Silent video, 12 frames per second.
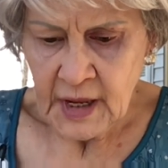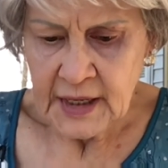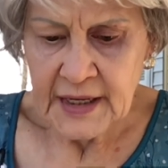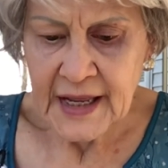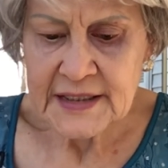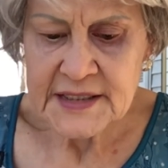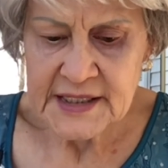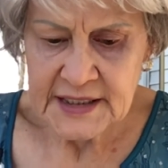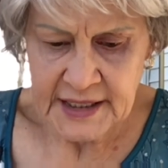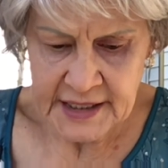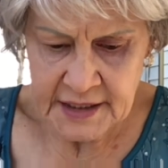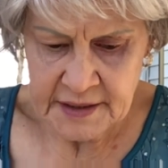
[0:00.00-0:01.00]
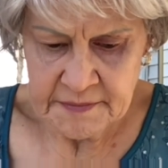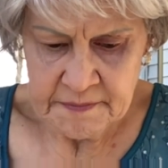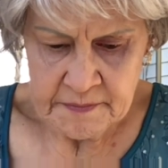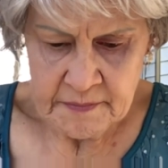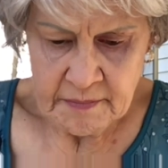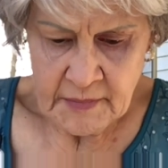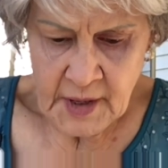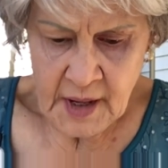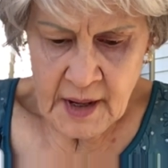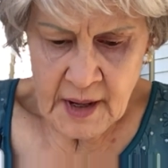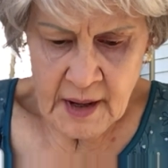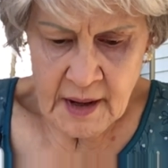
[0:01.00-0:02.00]
Legacy Linen.
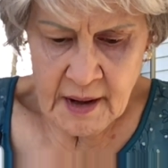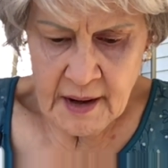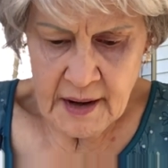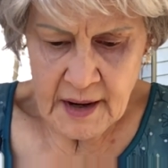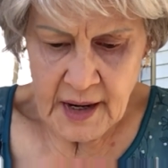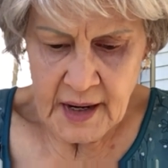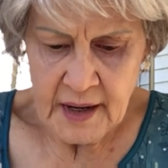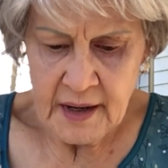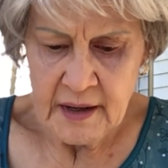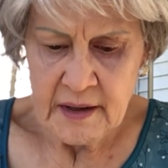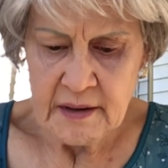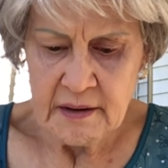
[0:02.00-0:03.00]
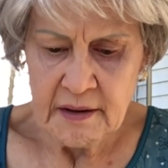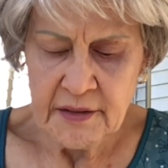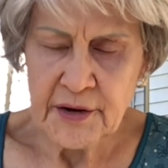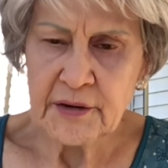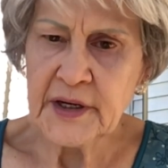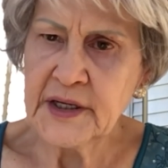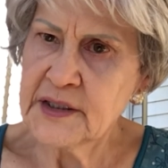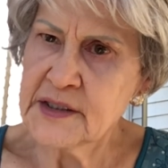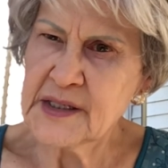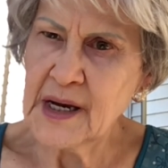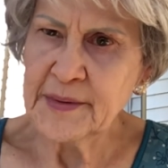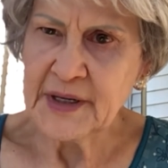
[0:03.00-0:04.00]
Their linens
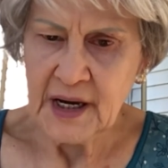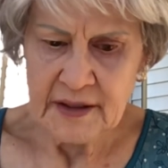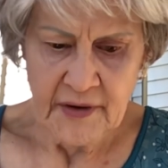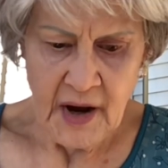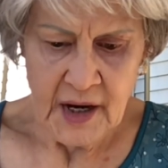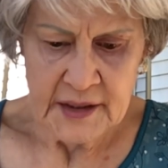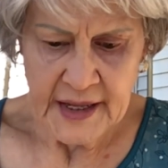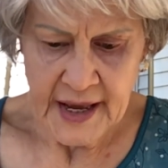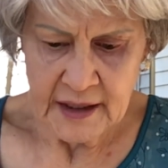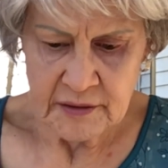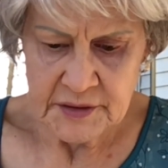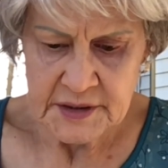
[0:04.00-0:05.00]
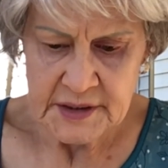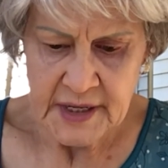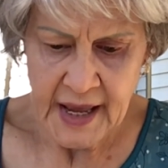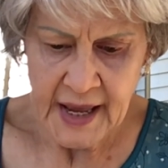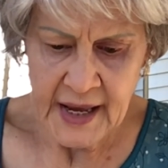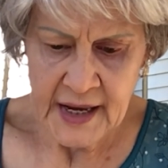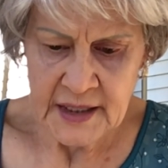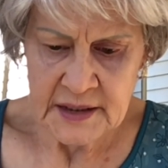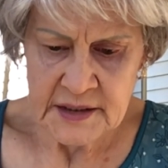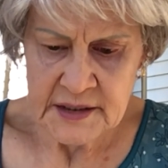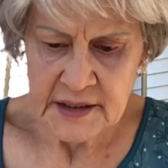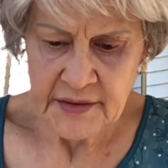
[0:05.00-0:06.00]
come in kind of odd counts,
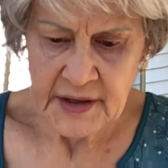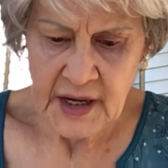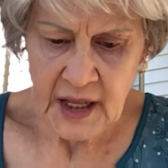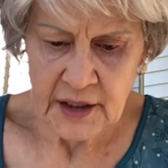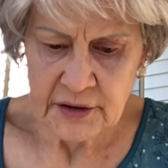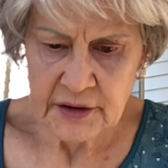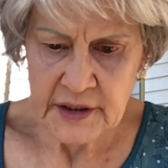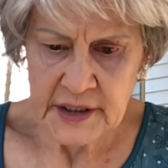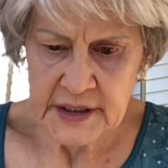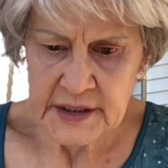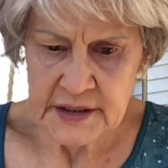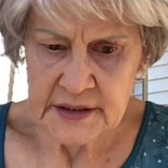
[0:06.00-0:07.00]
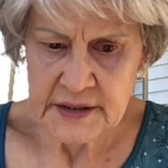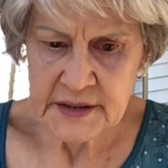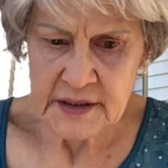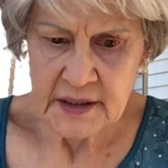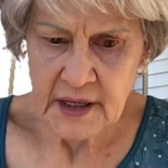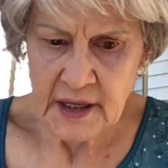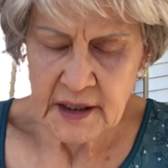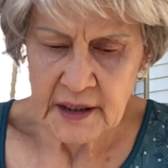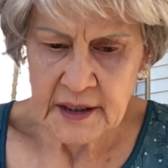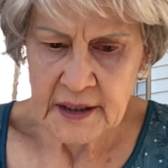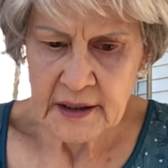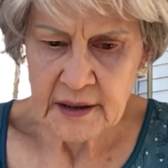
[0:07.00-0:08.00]
and the color is
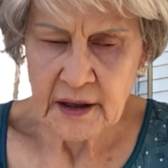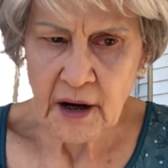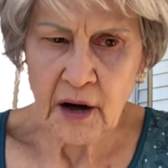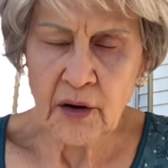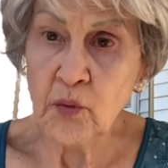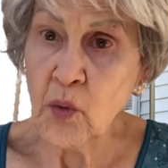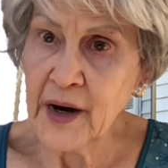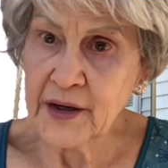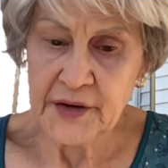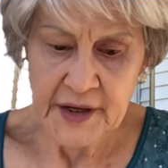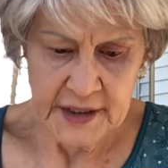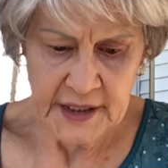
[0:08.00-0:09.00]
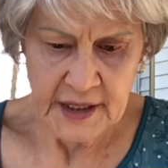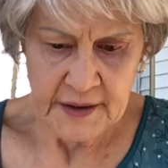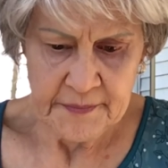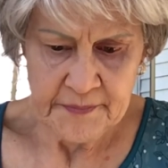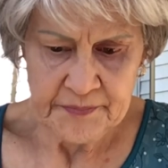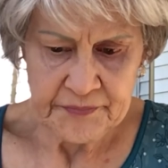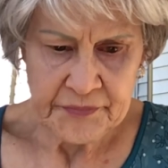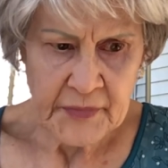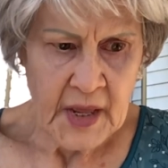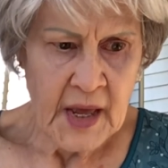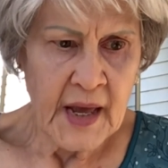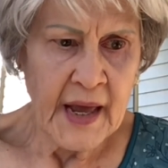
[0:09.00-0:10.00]
called Wild Honey.
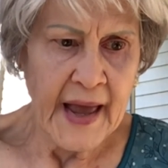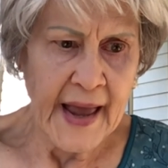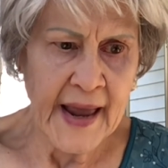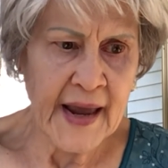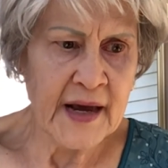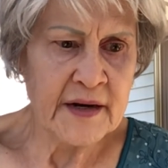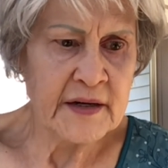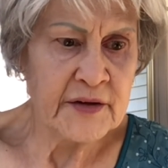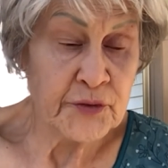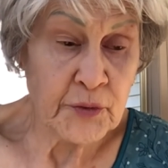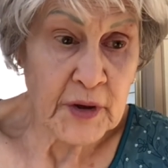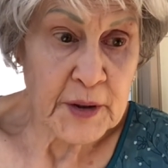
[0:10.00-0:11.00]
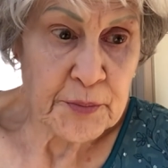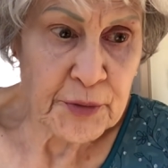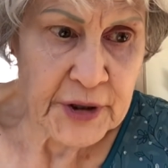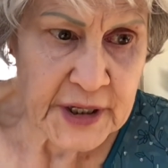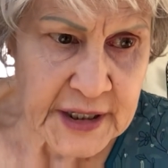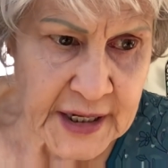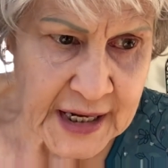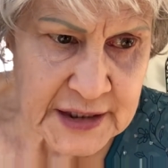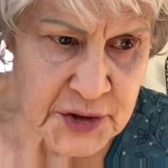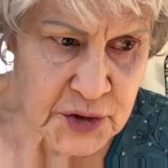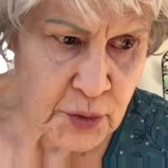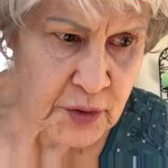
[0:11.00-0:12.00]
And it's really pretty. It
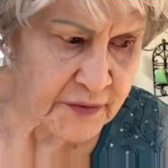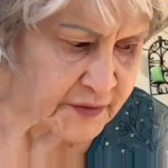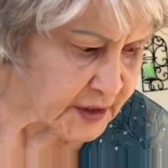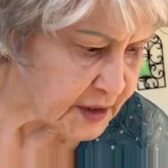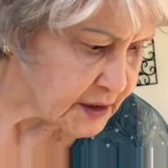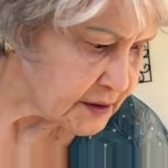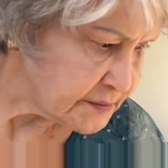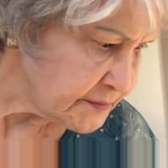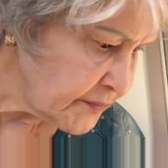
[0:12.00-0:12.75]
has sort of